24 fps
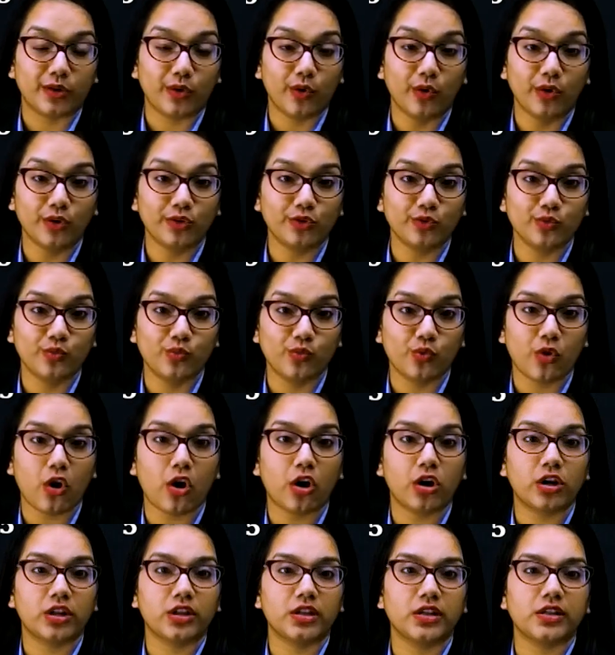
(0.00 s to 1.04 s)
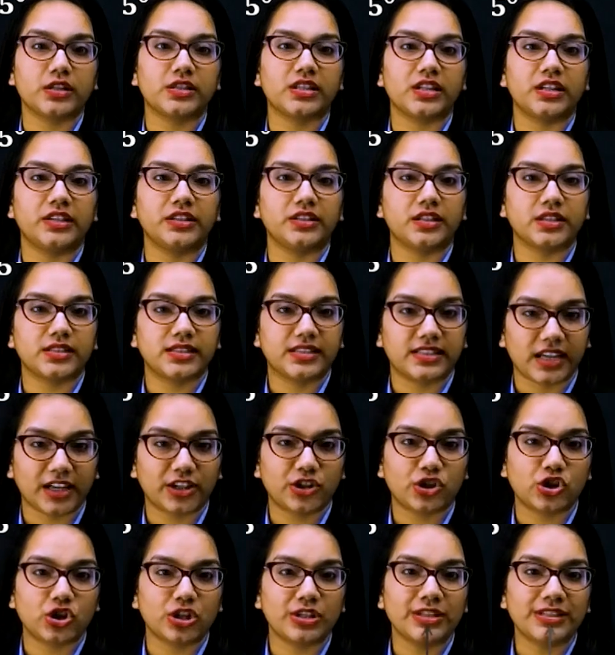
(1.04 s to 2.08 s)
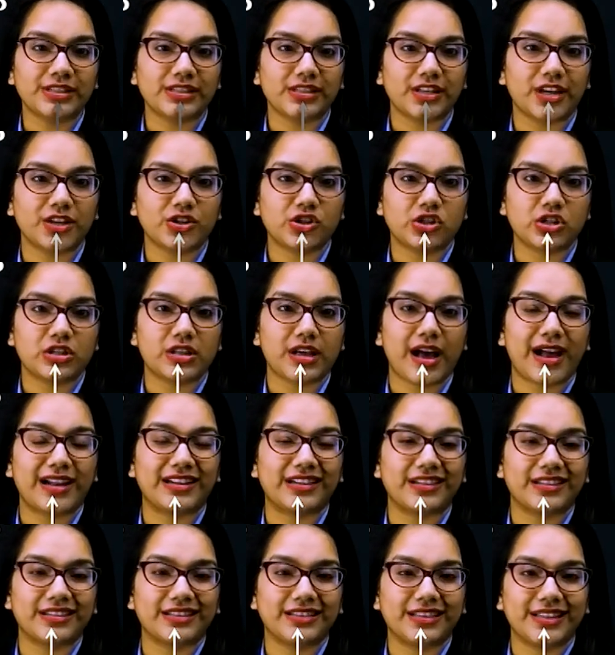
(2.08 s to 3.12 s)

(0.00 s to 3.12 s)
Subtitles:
O toward this intersection such that